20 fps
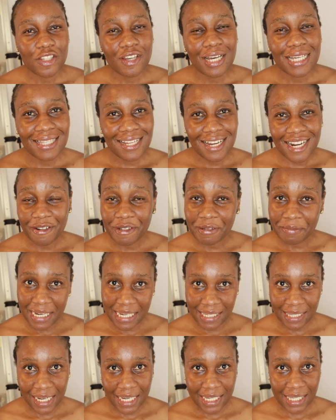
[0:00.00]
So I started with my
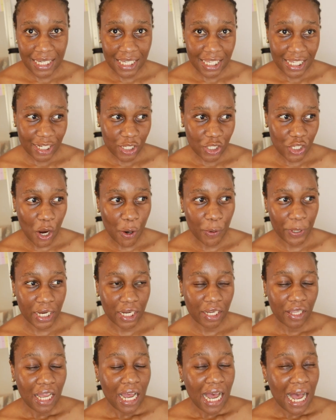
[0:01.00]
cellulosic
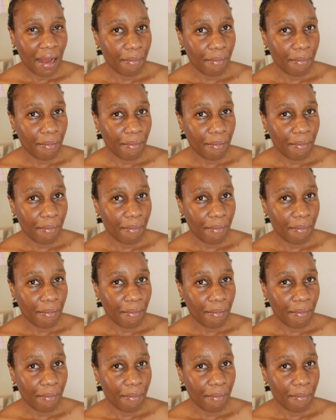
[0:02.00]
toner.